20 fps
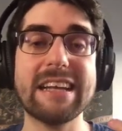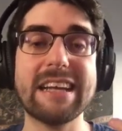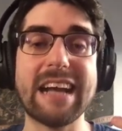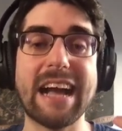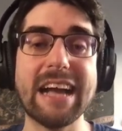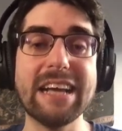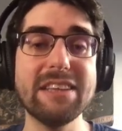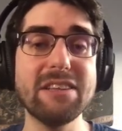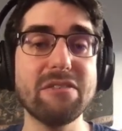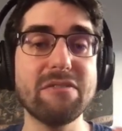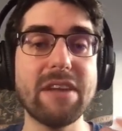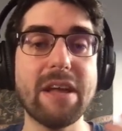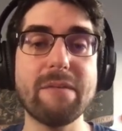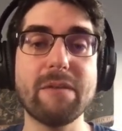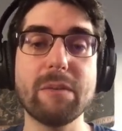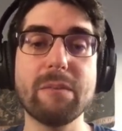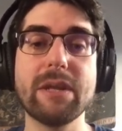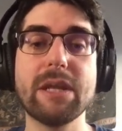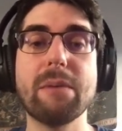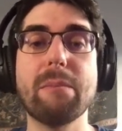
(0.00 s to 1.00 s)
Kind of never
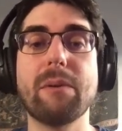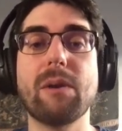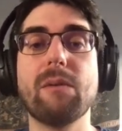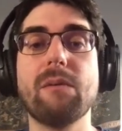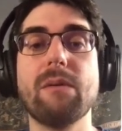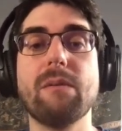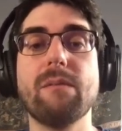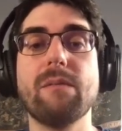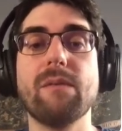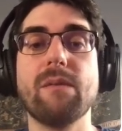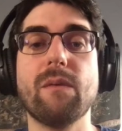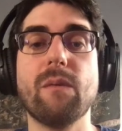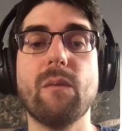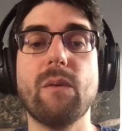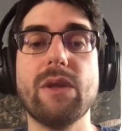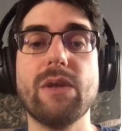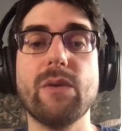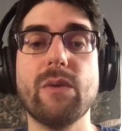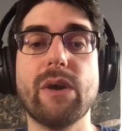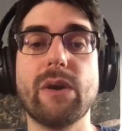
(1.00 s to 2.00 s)
been a problem
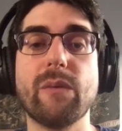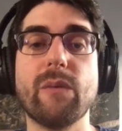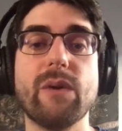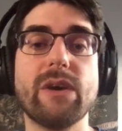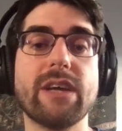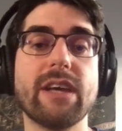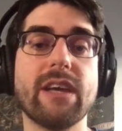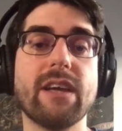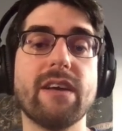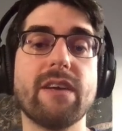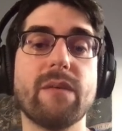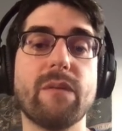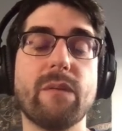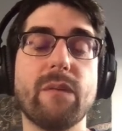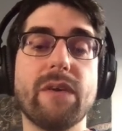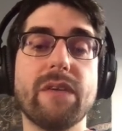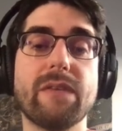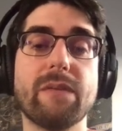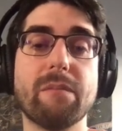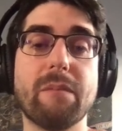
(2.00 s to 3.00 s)
when you are working
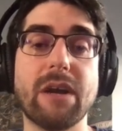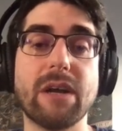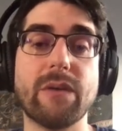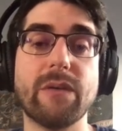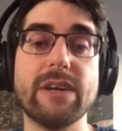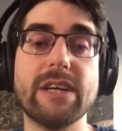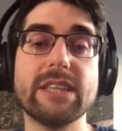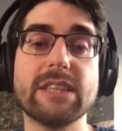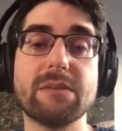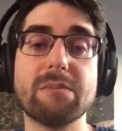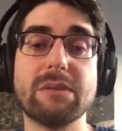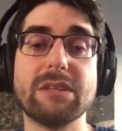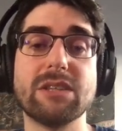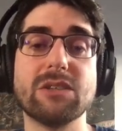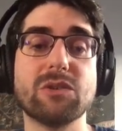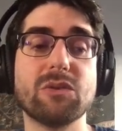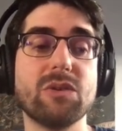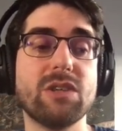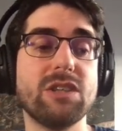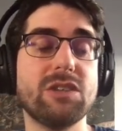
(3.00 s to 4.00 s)
with macOS, but as
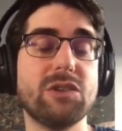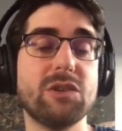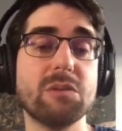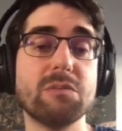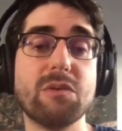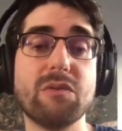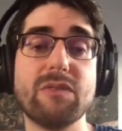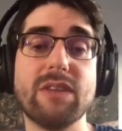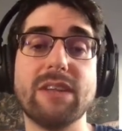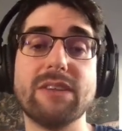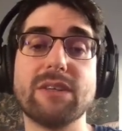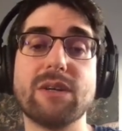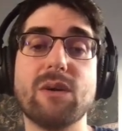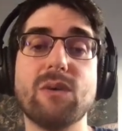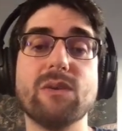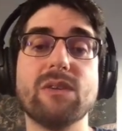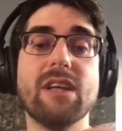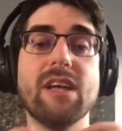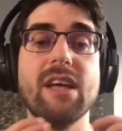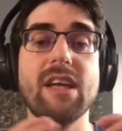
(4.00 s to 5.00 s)
soon as you move that code
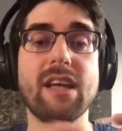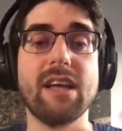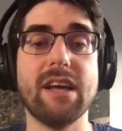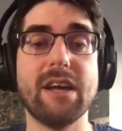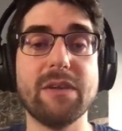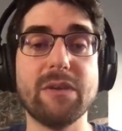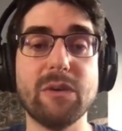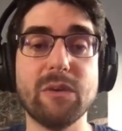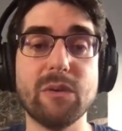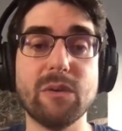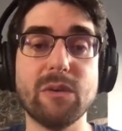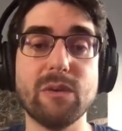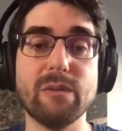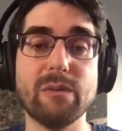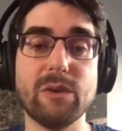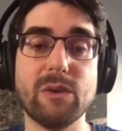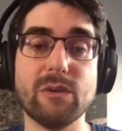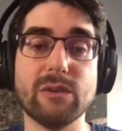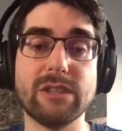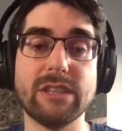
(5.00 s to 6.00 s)
and you
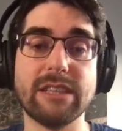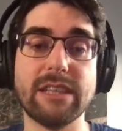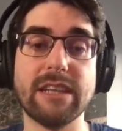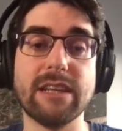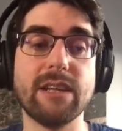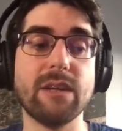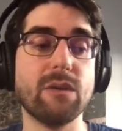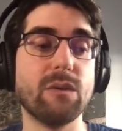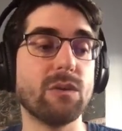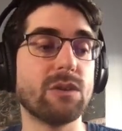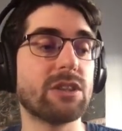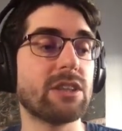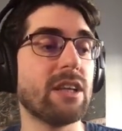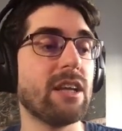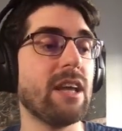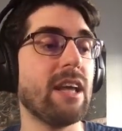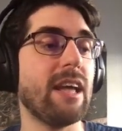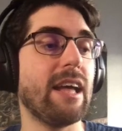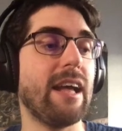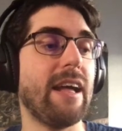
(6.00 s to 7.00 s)
use it in Linux
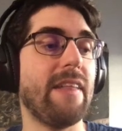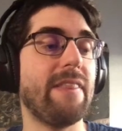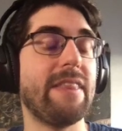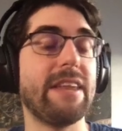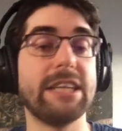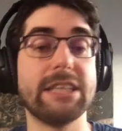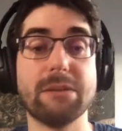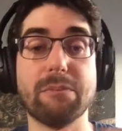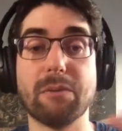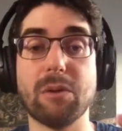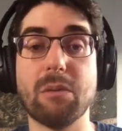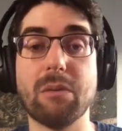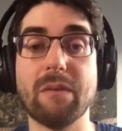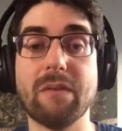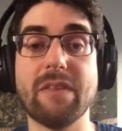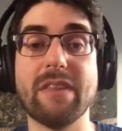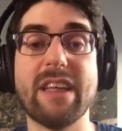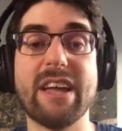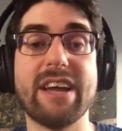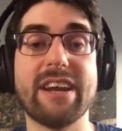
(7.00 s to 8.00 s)
and there is a
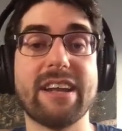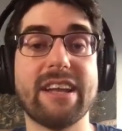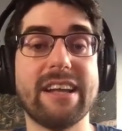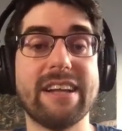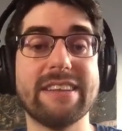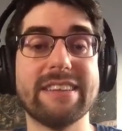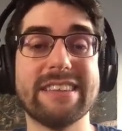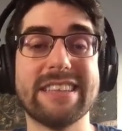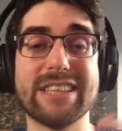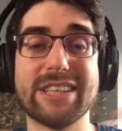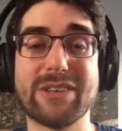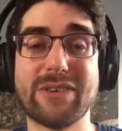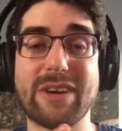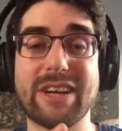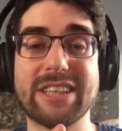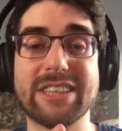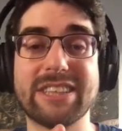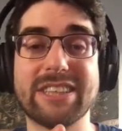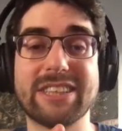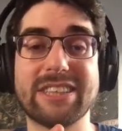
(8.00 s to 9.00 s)
problem there and the
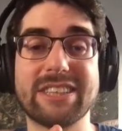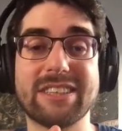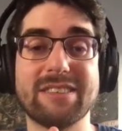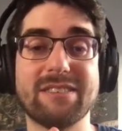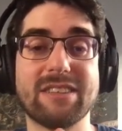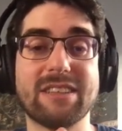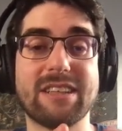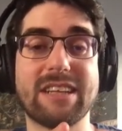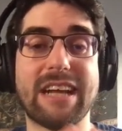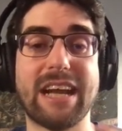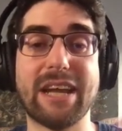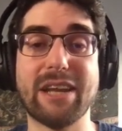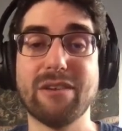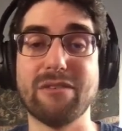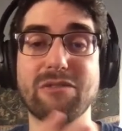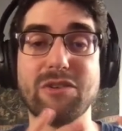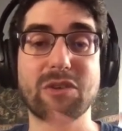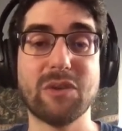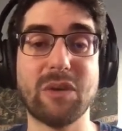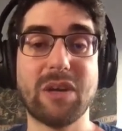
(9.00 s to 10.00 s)
crash, kind of
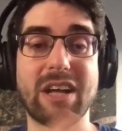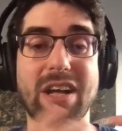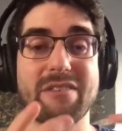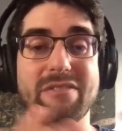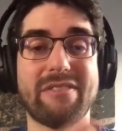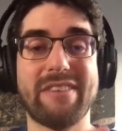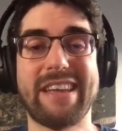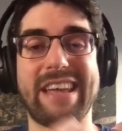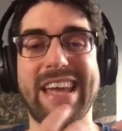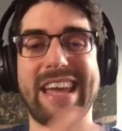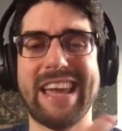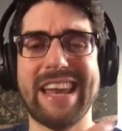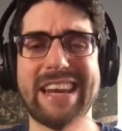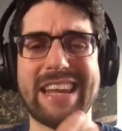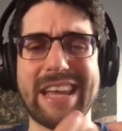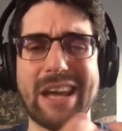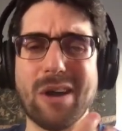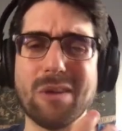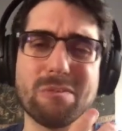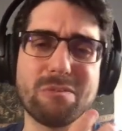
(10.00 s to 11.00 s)
you don't have
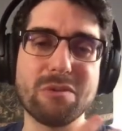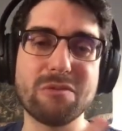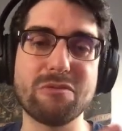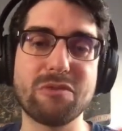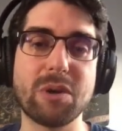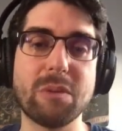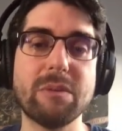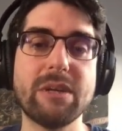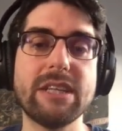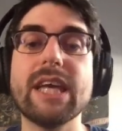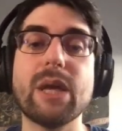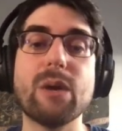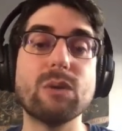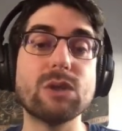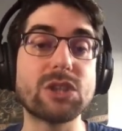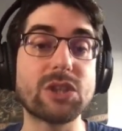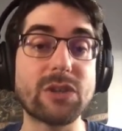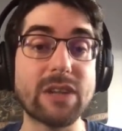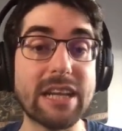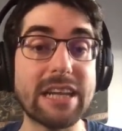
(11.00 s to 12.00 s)
any output from it, it
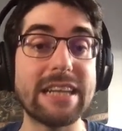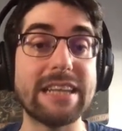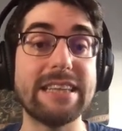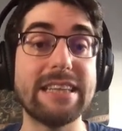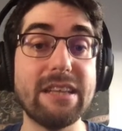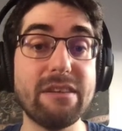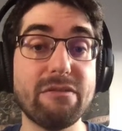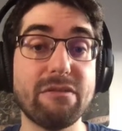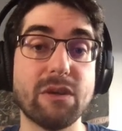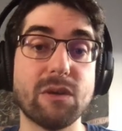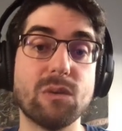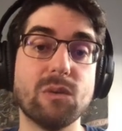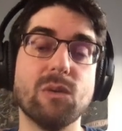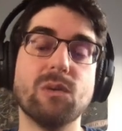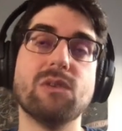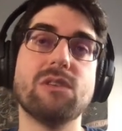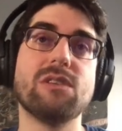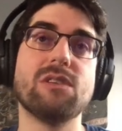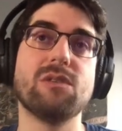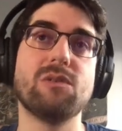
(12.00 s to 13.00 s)
was really
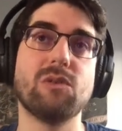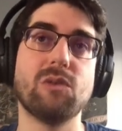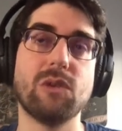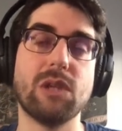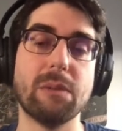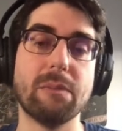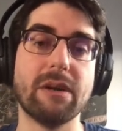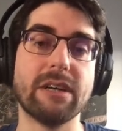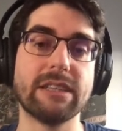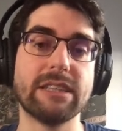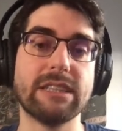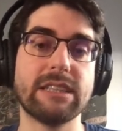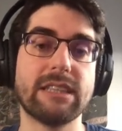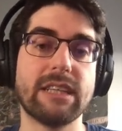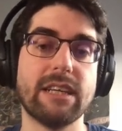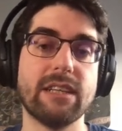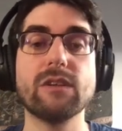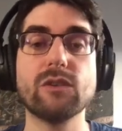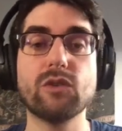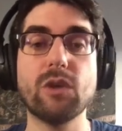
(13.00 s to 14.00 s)
difficult to debug this
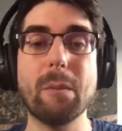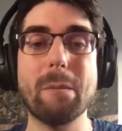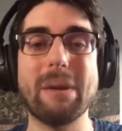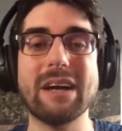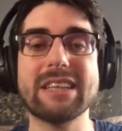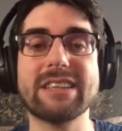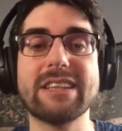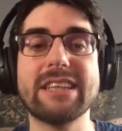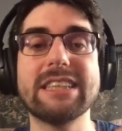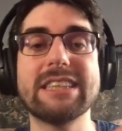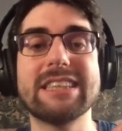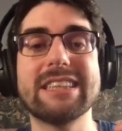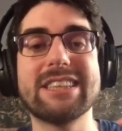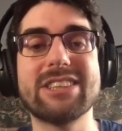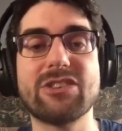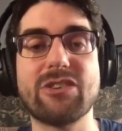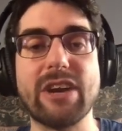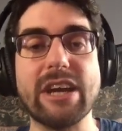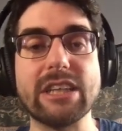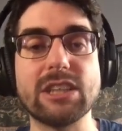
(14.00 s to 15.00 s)
kind of. Swift Backtrace
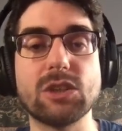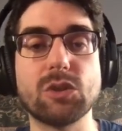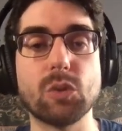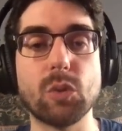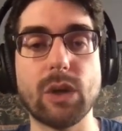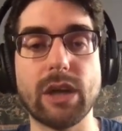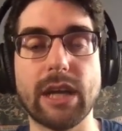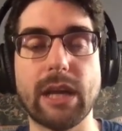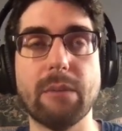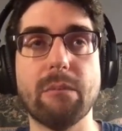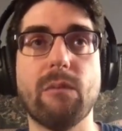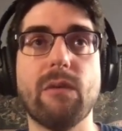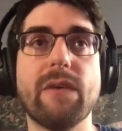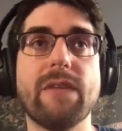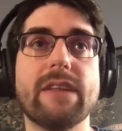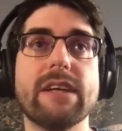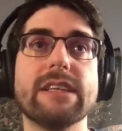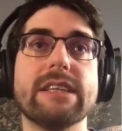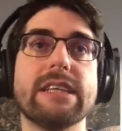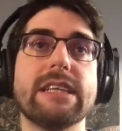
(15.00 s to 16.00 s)
tries to help with that.